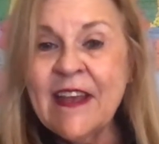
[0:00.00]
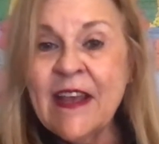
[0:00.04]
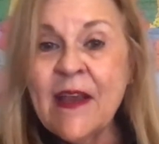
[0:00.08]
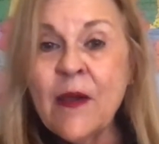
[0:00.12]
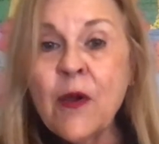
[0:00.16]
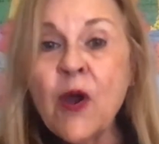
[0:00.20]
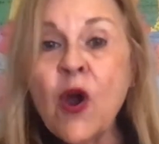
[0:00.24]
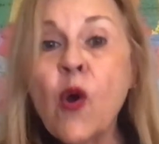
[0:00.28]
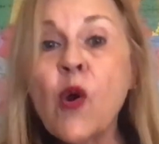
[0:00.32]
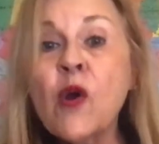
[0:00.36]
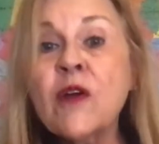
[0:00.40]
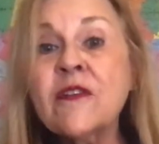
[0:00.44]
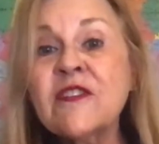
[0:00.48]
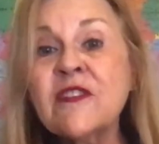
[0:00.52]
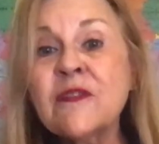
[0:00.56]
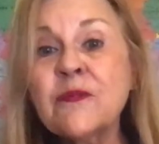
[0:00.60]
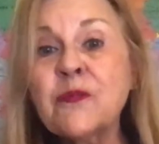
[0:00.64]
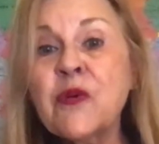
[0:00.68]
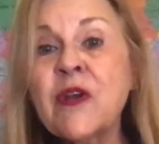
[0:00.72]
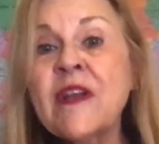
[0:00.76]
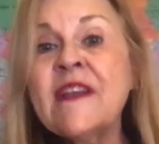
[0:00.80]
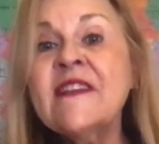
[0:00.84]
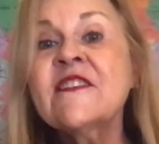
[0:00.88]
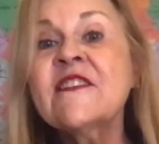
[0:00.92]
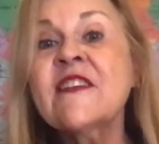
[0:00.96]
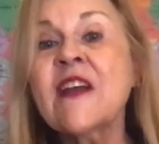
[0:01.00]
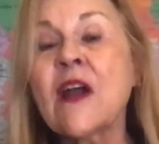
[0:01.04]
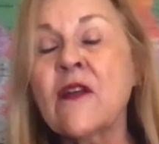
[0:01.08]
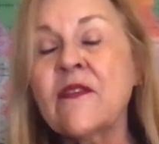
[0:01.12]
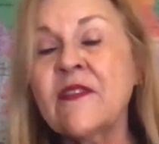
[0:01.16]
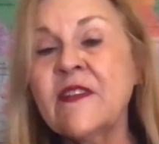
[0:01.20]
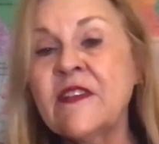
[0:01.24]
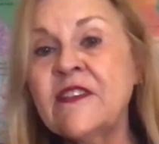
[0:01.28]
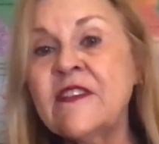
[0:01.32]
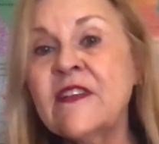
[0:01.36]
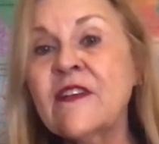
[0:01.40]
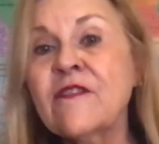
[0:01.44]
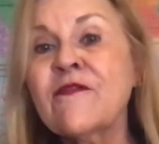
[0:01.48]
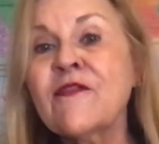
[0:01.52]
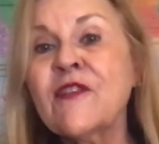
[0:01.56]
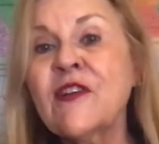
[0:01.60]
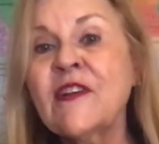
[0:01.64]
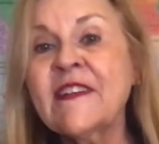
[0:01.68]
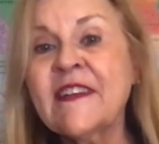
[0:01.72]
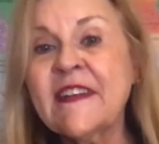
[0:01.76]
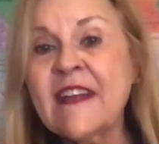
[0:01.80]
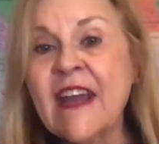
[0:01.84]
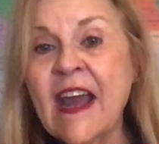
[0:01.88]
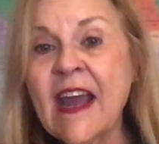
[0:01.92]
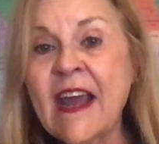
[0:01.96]
Horse breeds are the
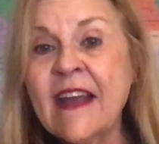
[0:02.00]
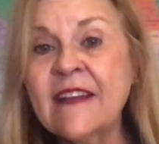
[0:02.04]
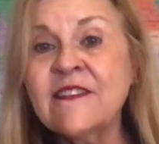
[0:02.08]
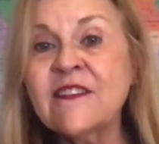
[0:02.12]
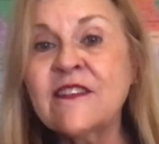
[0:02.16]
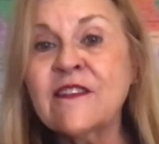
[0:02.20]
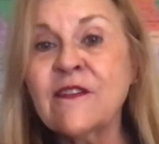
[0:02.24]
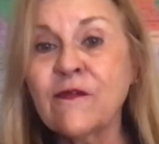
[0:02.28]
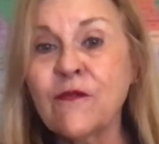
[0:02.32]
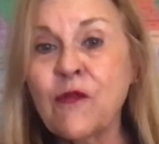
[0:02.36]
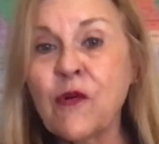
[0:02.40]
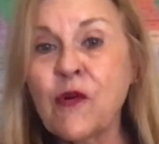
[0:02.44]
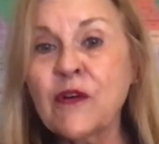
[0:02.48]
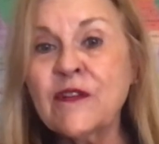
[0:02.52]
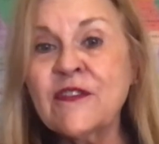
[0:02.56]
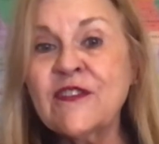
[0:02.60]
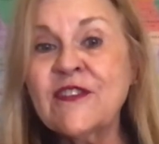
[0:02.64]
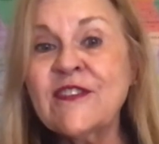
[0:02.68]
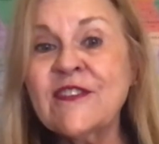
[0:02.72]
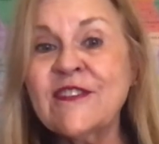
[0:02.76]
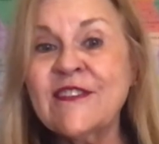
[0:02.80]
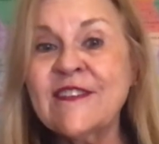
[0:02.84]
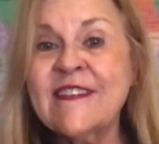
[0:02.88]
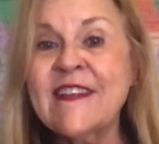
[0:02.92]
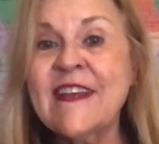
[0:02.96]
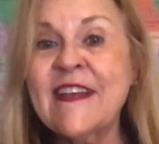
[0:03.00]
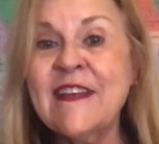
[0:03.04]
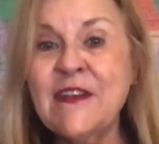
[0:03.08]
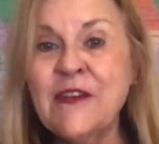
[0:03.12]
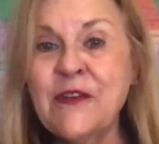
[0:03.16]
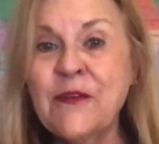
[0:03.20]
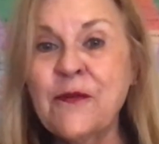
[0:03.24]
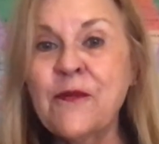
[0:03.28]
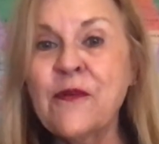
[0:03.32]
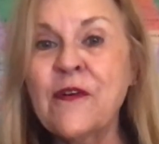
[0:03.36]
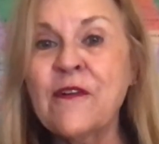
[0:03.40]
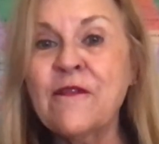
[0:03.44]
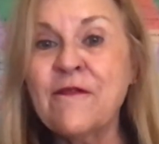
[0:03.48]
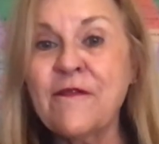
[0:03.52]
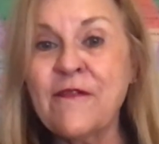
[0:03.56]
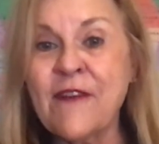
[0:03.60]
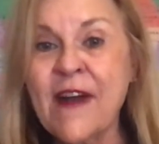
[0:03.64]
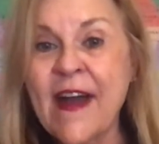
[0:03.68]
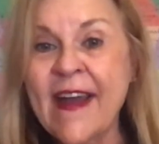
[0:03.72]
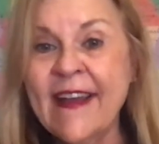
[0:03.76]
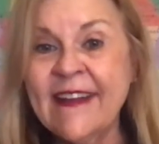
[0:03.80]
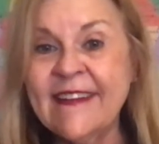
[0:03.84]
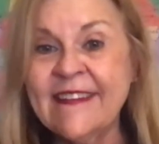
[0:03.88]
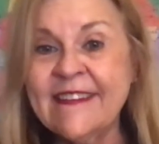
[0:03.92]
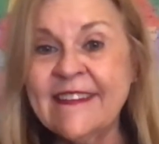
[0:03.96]
different kinds of horses that you will
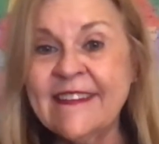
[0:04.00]
find.